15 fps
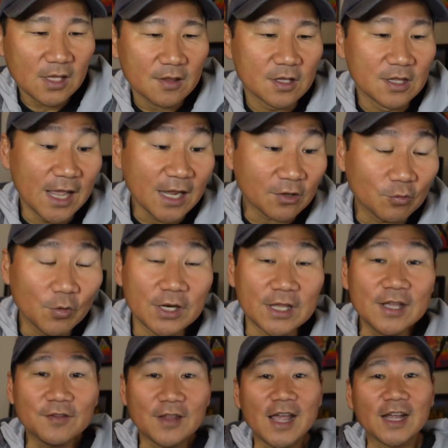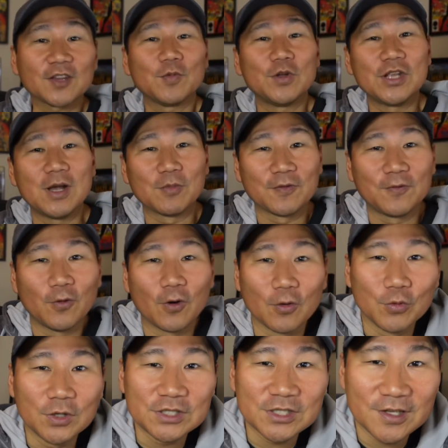The next one is X-Men number four,
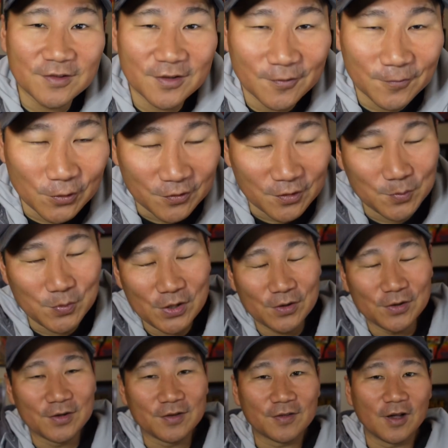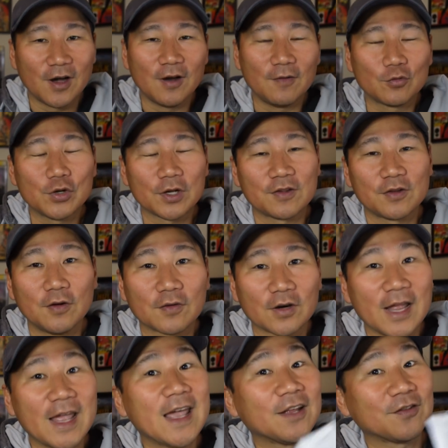which is the first appearance of
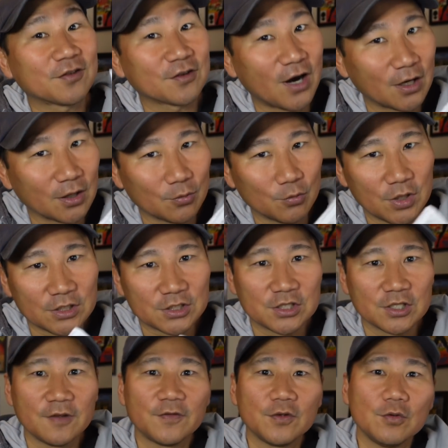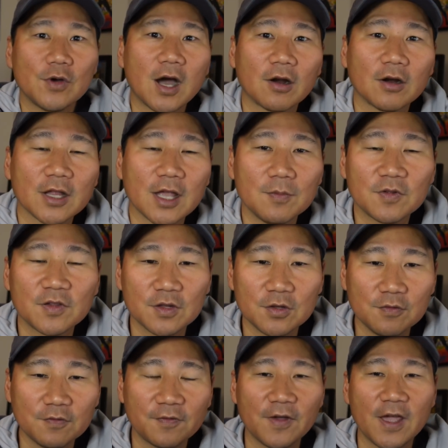Quicksilver and Scarlet Witch. If you are an
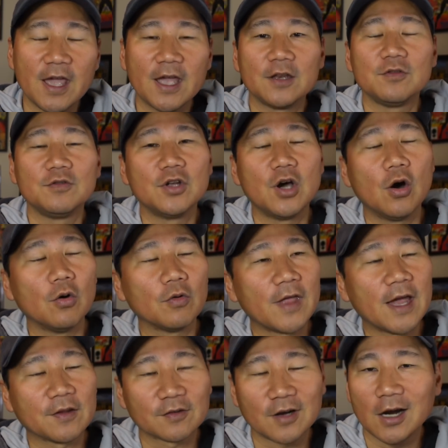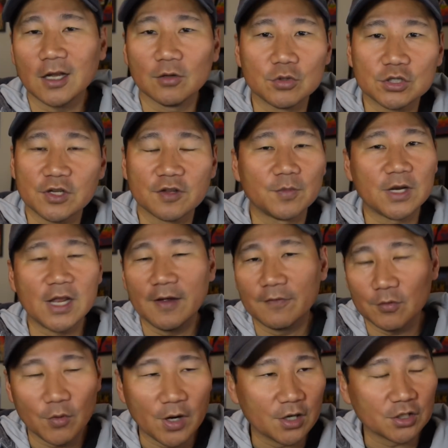MCU fan, you know that Scarlet Witch has been
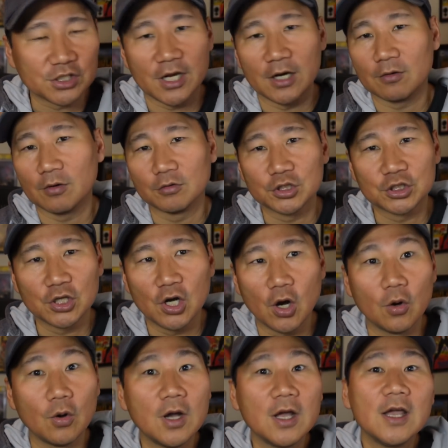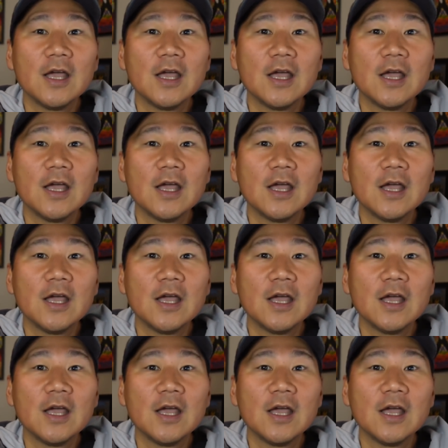everywhere. She had her own show.